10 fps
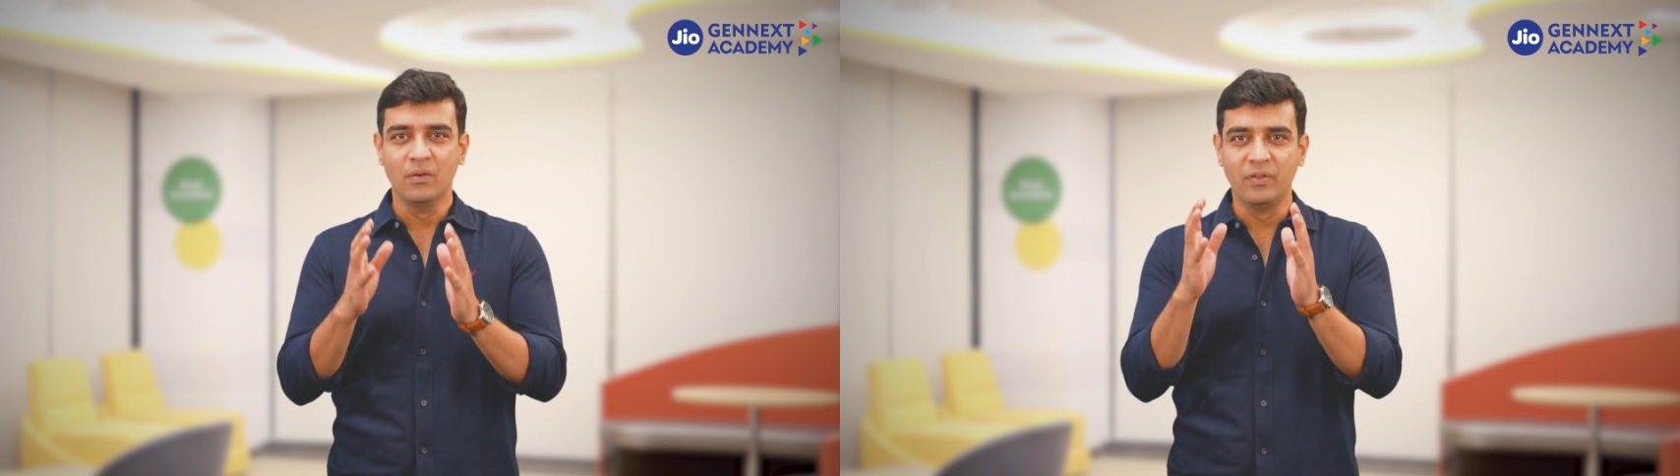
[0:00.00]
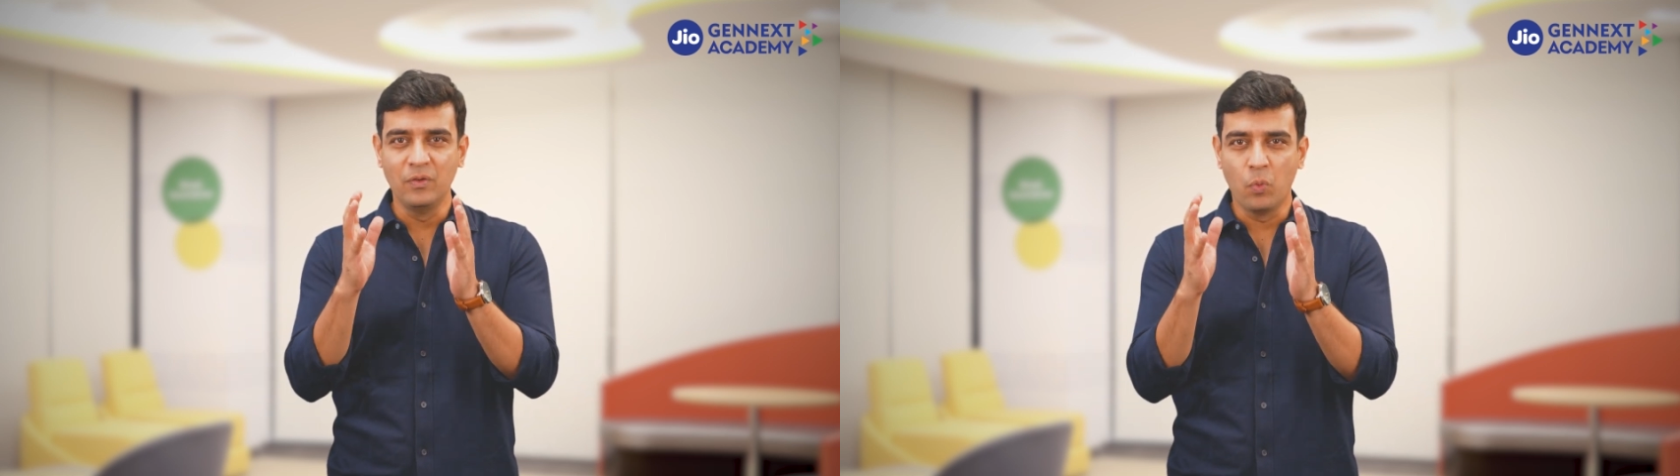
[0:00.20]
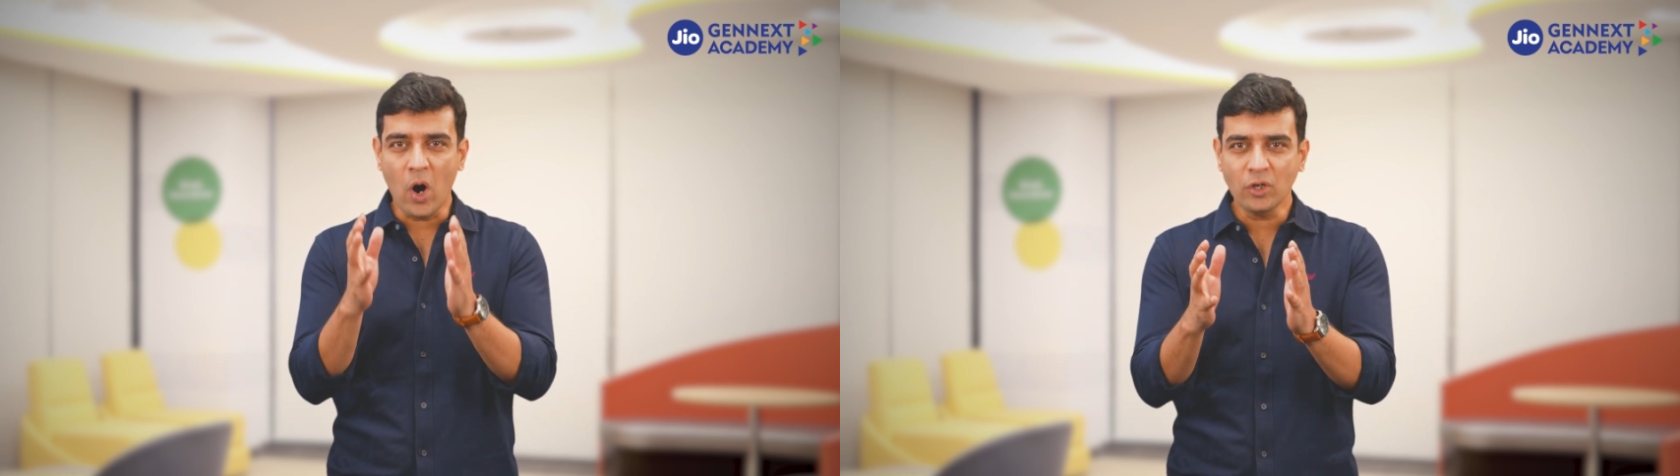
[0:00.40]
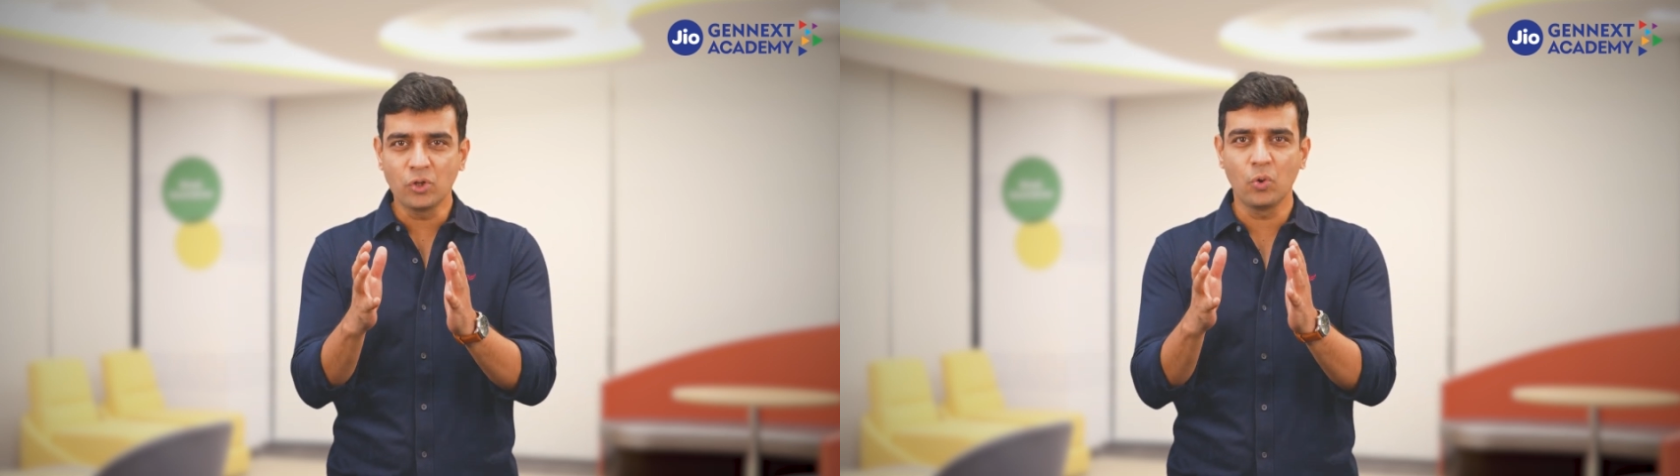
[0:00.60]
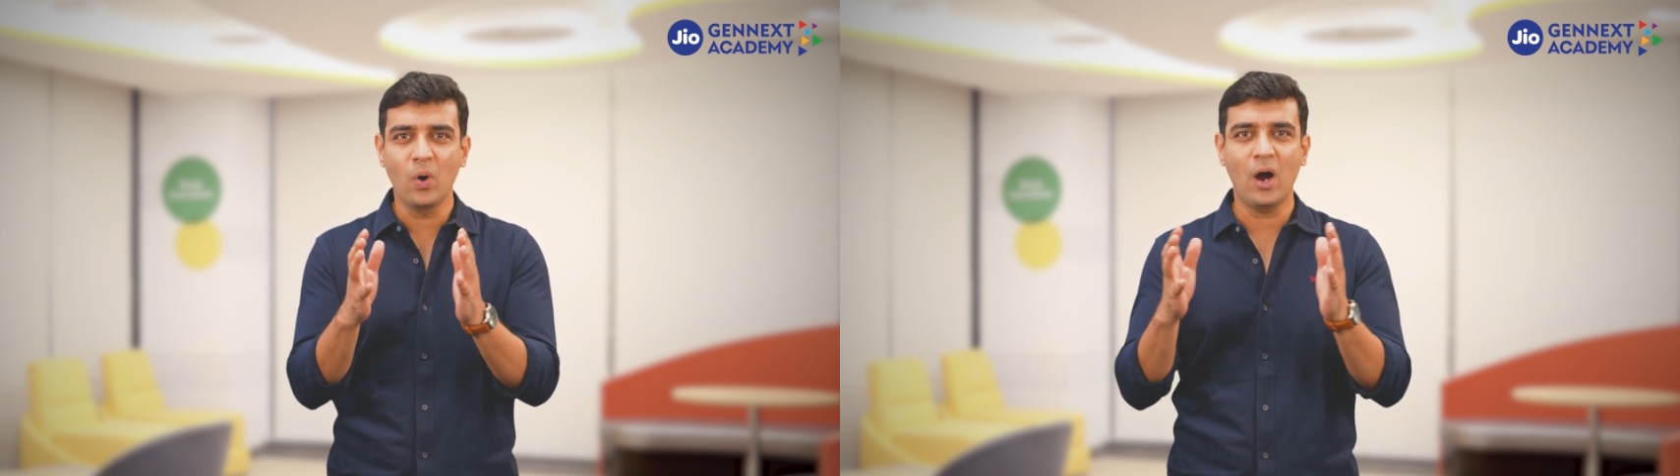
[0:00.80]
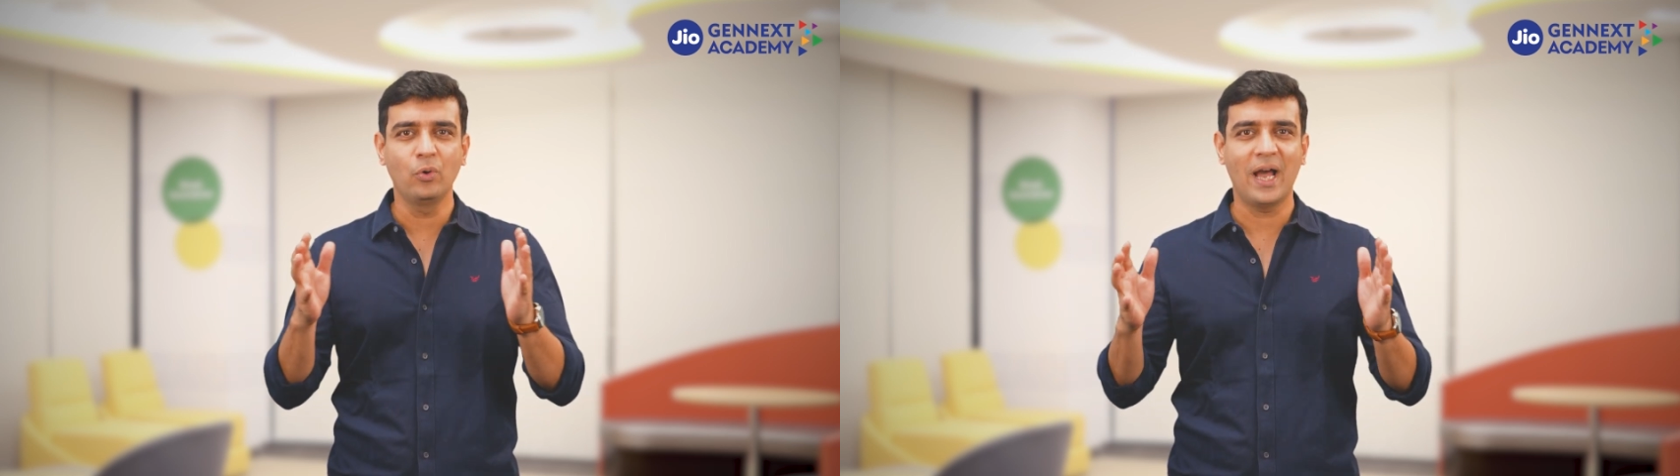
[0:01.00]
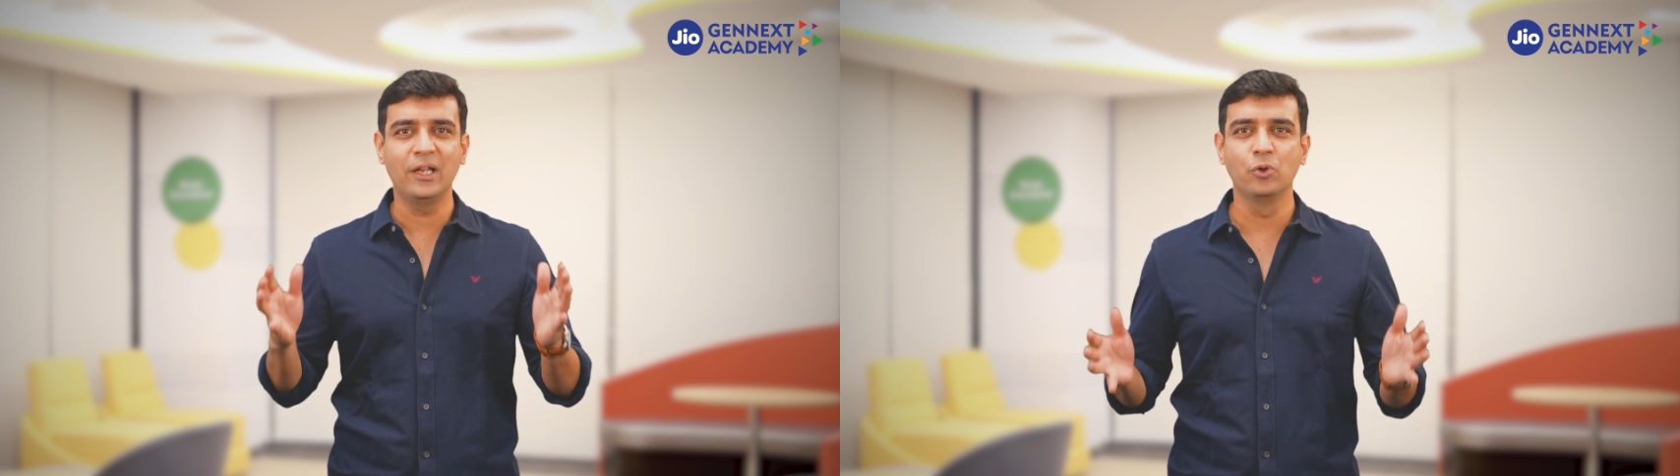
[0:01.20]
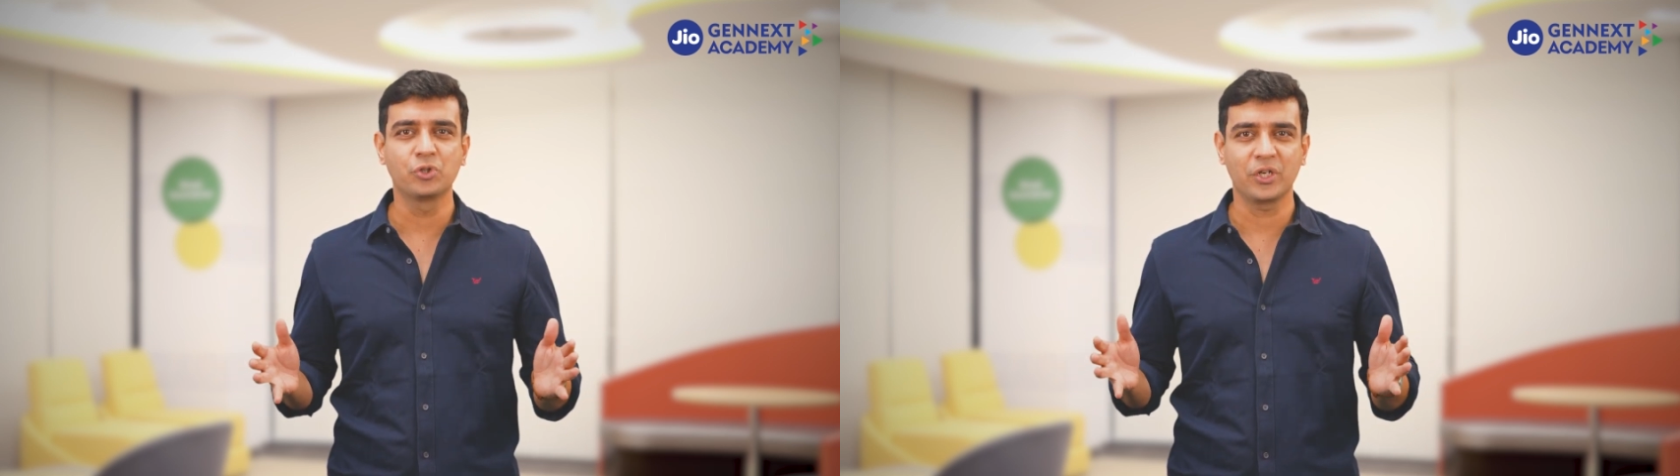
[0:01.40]
We walked through how
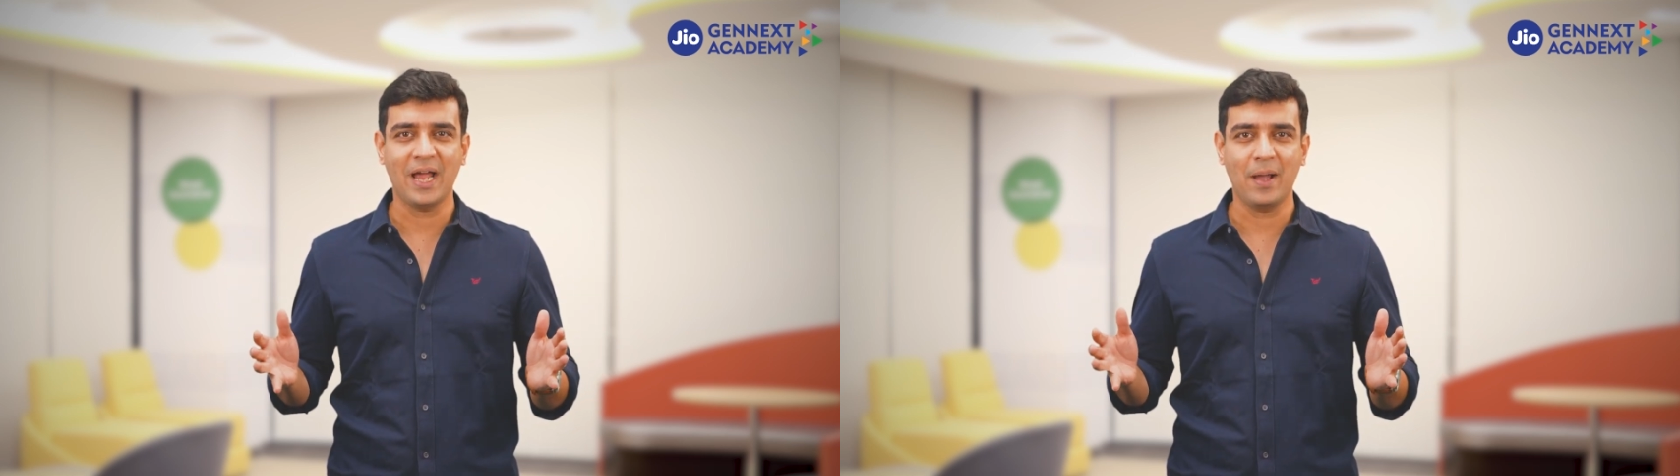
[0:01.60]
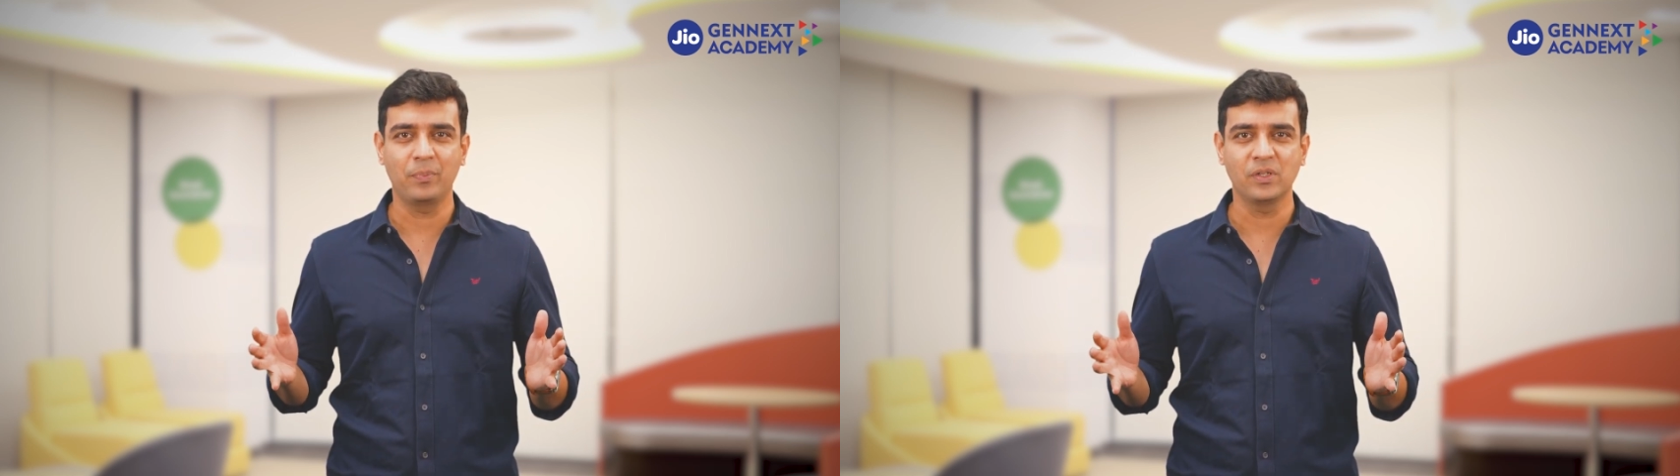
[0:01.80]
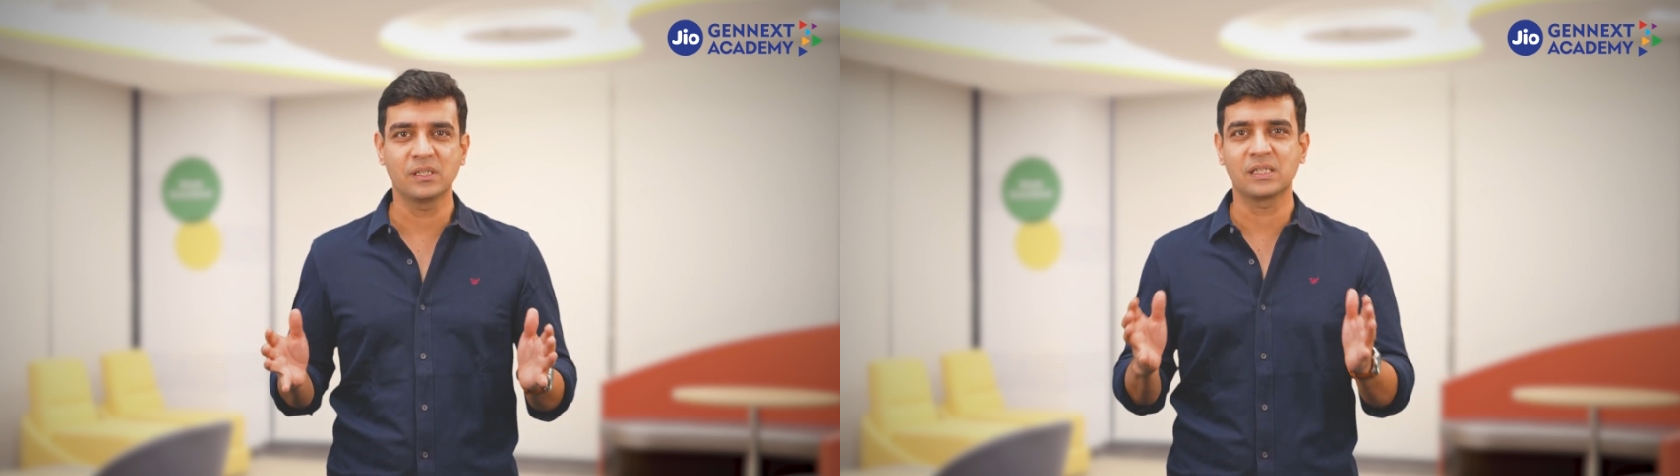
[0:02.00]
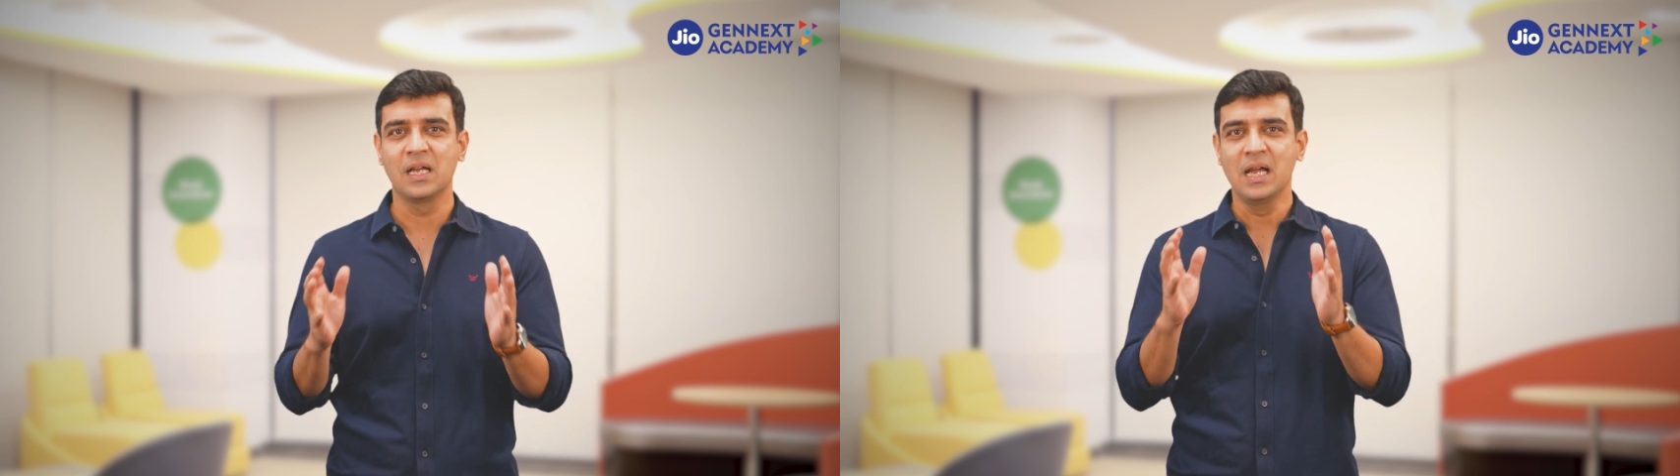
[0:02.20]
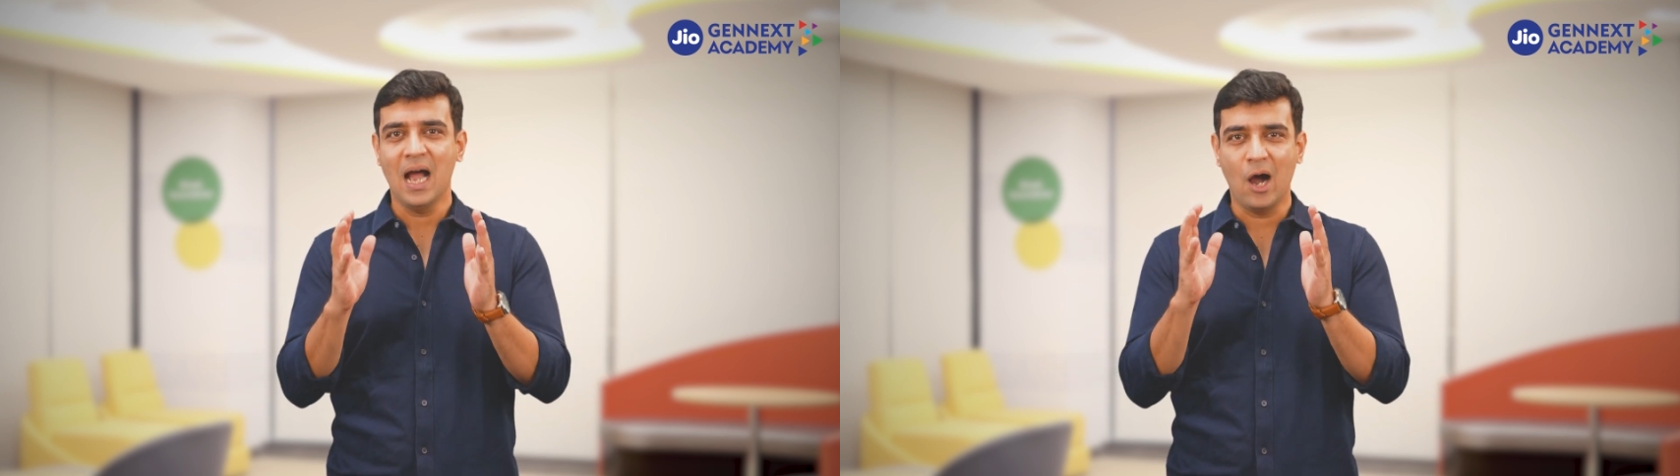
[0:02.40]
dilution happens,